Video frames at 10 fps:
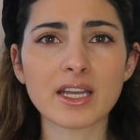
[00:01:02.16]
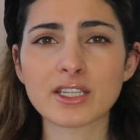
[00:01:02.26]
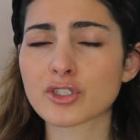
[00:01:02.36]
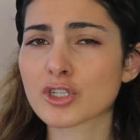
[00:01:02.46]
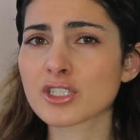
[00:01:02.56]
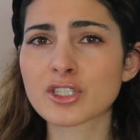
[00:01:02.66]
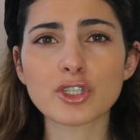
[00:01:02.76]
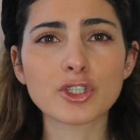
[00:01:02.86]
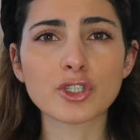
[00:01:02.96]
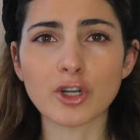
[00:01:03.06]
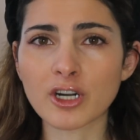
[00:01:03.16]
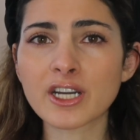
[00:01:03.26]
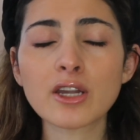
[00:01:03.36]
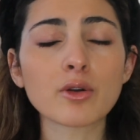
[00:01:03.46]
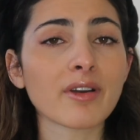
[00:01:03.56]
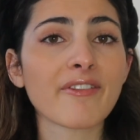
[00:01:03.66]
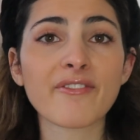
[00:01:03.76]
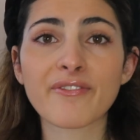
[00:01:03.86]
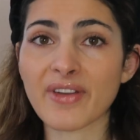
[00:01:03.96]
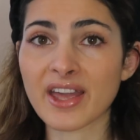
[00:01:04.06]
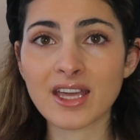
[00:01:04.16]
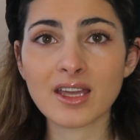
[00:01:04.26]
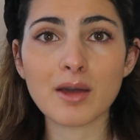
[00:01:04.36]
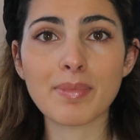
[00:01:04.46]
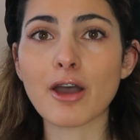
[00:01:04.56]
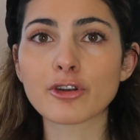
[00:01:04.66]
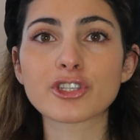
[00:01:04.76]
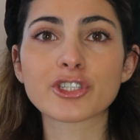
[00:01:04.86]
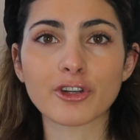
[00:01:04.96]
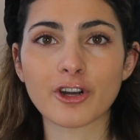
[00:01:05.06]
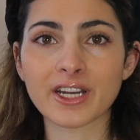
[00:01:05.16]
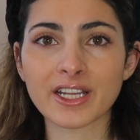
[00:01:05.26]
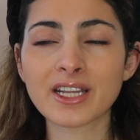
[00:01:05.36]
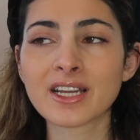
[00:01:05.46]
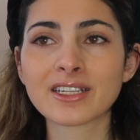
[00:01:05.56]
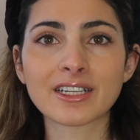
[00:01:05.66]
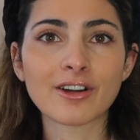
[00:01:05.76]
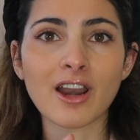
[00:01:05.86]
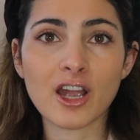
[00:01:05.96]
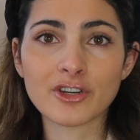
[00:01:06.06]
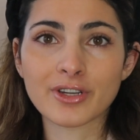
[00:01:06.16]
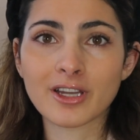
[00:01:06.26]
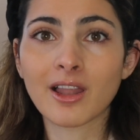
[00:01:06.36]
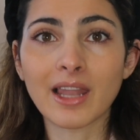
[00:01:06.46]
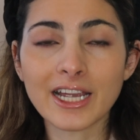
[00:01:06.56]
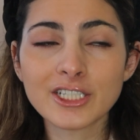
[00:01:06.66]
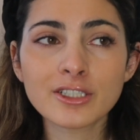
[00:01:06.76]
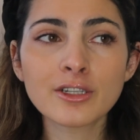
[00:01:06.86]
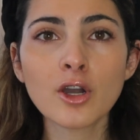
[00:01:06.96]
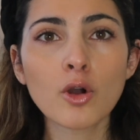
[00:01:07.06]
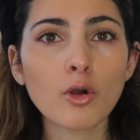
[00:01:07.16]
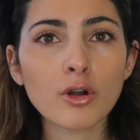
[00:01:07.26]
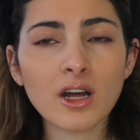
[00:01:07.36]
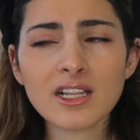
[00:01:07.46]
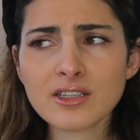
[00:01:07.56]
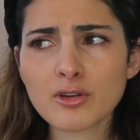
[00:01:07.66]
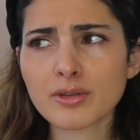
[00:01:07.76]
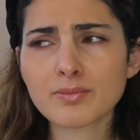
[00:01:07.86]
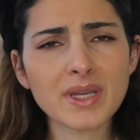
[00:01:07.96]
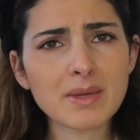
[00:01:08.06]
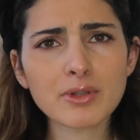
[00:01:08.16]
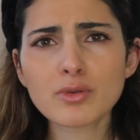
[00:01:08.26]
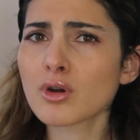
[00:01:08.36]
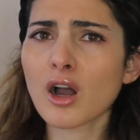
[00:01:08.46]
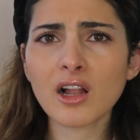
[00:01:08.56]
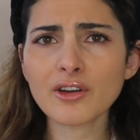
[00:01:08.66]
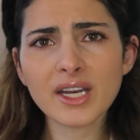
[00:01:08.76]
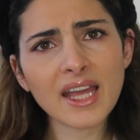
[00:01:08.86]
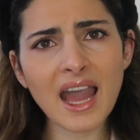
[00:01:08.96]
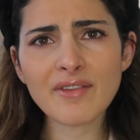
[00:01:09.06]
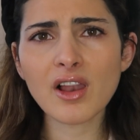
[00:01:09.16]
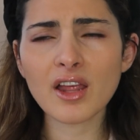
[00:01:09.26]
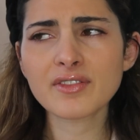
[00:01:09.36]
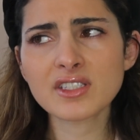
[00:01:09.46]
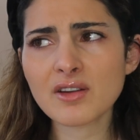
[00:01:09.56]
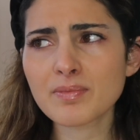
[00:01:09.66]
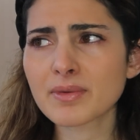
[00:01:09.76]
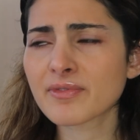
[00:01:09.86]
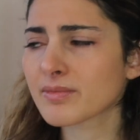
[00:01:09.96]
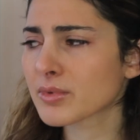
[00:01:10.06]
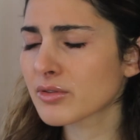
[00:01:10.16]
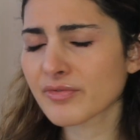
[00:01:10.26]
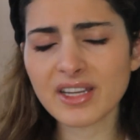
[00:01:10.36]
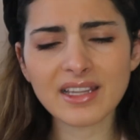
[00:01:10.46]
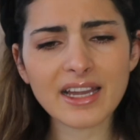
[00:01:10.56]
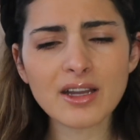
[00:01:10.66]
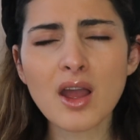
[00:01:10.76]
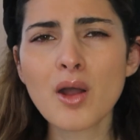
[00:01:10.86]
is just starting or thinking about starting their luxury collection, or also people who already have a lot of stuff but who think like,